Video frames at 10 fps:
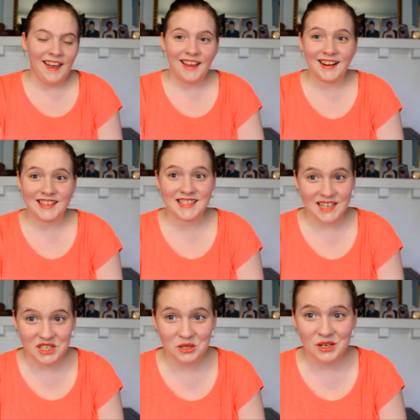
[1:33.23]
and
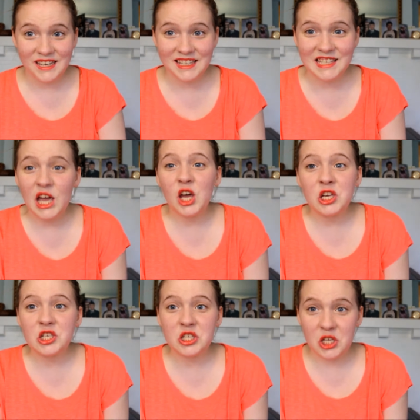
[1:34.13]
accessories.
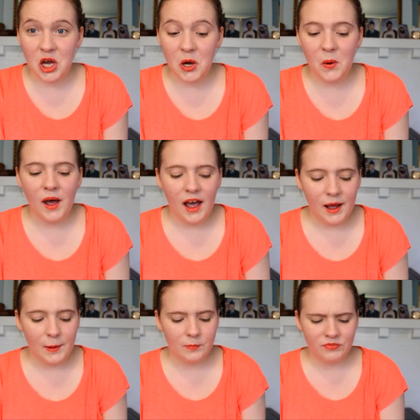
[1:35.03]
So
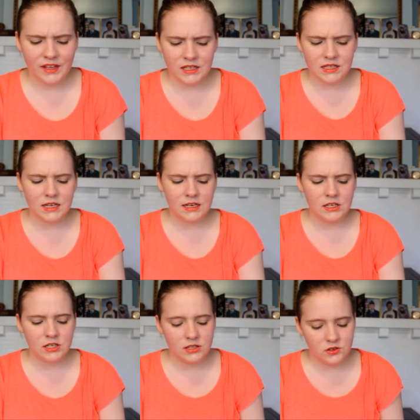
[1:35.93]
um, let's get
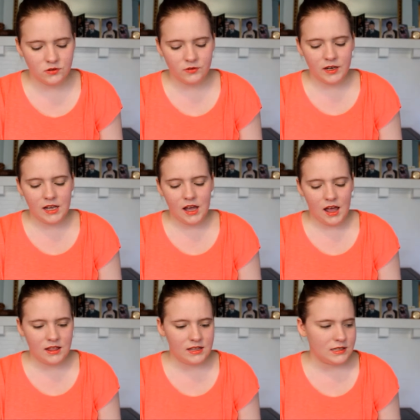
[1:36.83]
into the jewelry
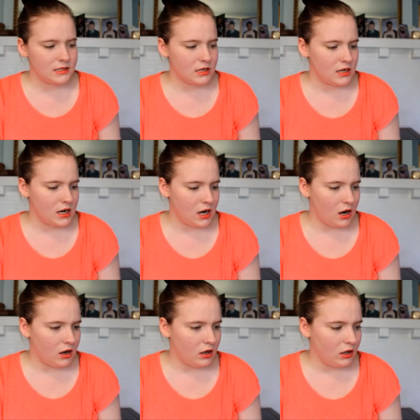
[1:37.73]
and these are
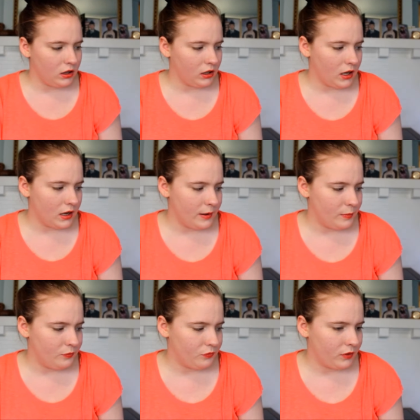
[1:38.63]
all
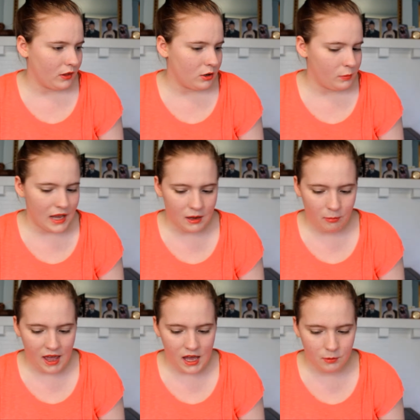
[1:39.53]
um, little black
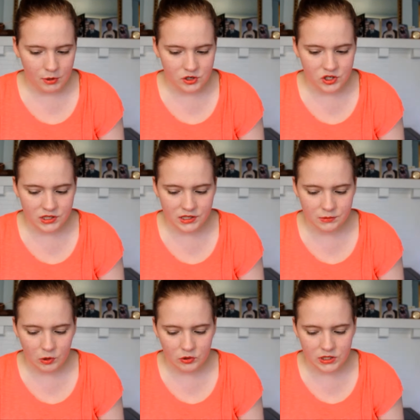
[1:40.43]
bag purchases
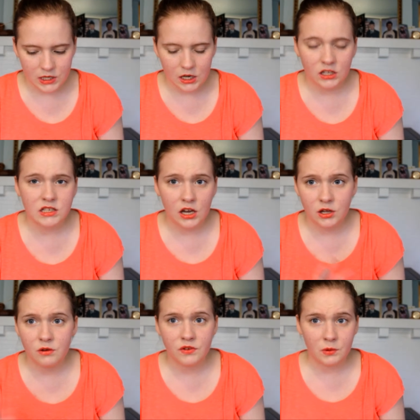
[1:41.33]
mostly. I'll tell
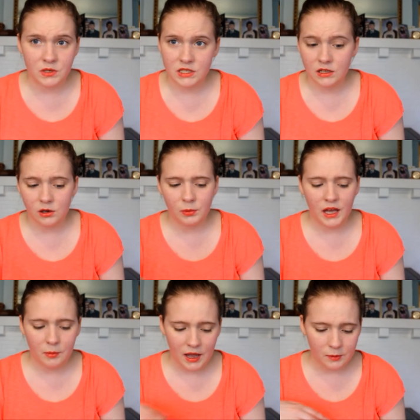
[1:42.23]
you if it was a little
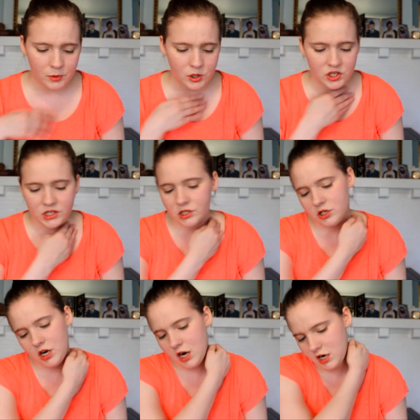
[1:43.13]
black bag purchase or
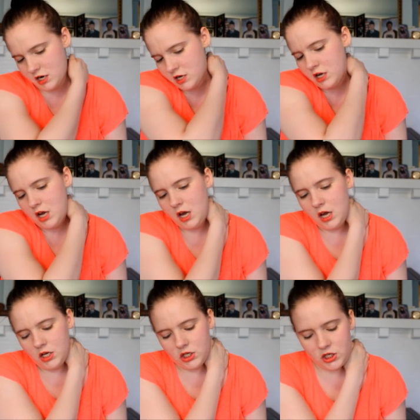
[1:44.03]
not.
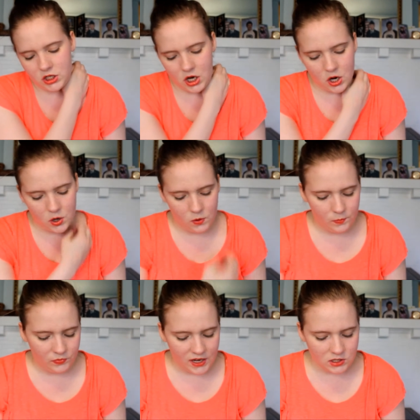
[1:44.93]
So
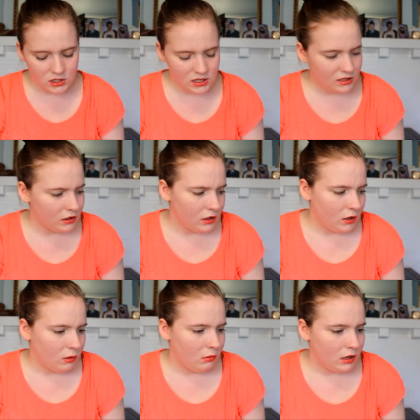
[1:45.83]
actually
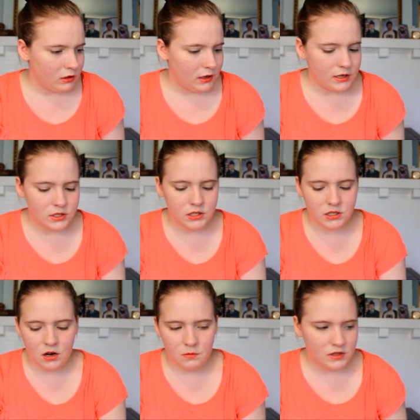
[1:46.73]
why don't I just
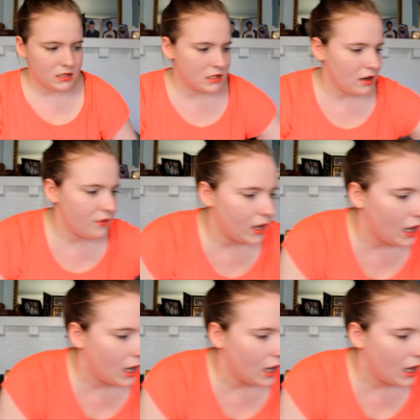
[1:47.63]
start with stuff I